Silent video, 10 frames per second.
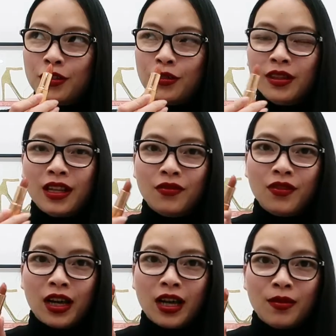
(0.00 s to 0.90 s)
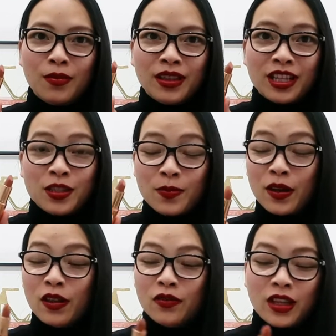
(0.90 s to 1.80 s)
Do love the
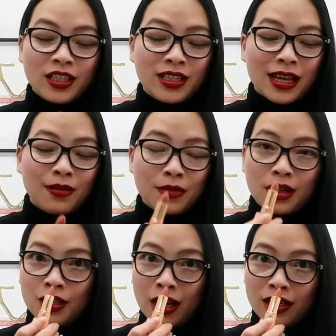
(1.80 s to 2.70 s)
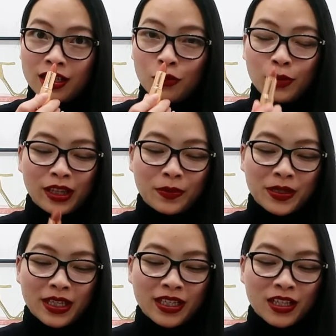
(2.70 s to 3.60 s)
smell of these Charlotte Tilbury
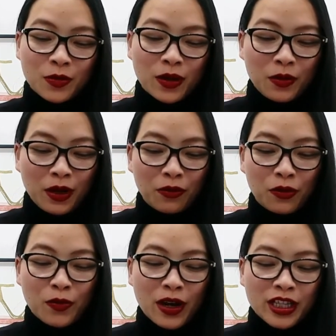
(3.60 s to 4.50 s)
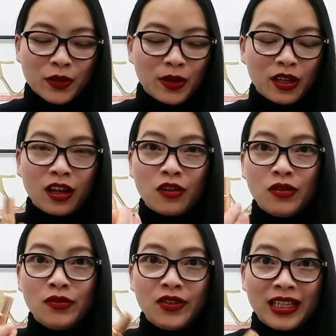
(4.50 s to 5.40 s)
lipsticks as well. It reminds me like of
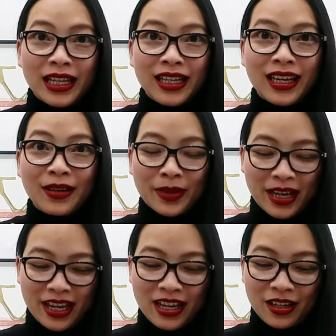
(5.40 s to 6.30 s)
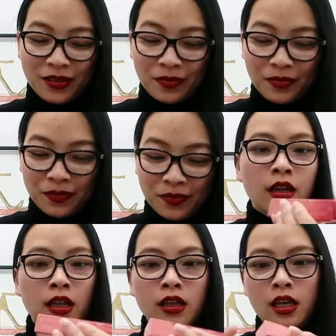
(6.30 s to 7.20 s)
a vanilla cupcake.
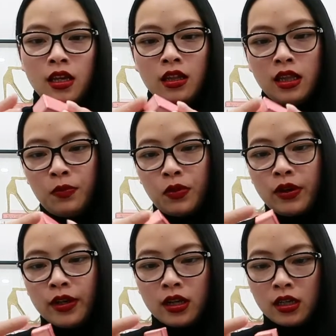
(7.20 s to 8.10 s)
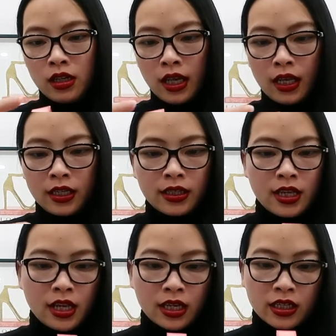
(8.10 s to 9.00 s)
And then the other lip product is
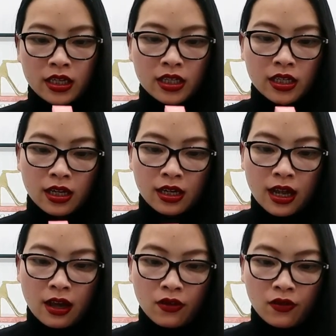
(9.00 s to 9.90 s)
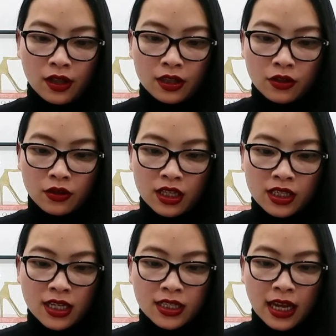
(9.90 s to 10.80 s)
the Tinted Love. So
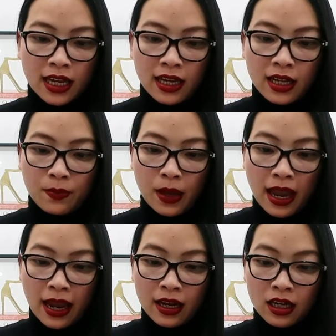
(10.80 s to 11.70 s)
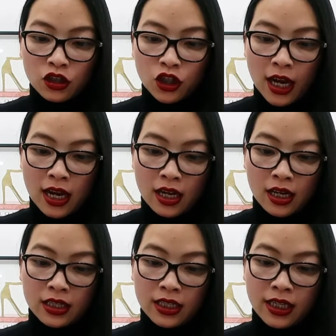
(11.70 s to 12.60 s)
this is a lip and
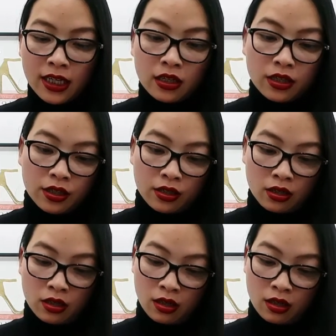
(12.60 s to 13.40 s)
cheek tint.